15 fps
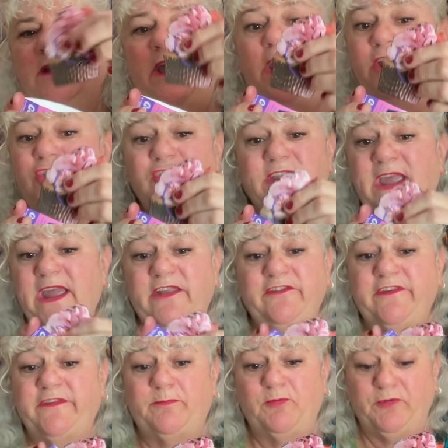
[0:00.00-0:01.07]
And you can
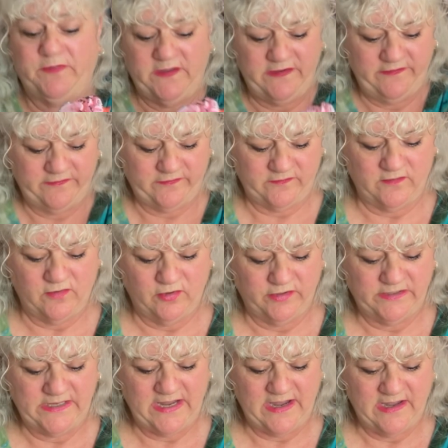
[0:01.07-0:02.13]
just put these on
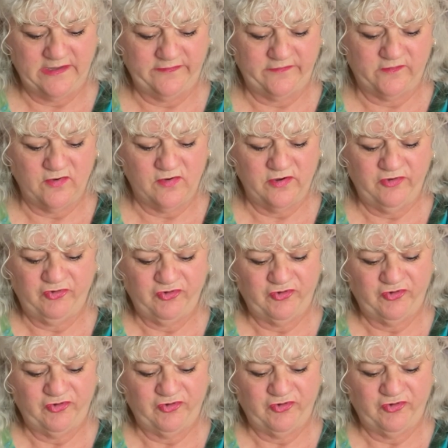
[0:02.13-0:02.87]
cards, guys.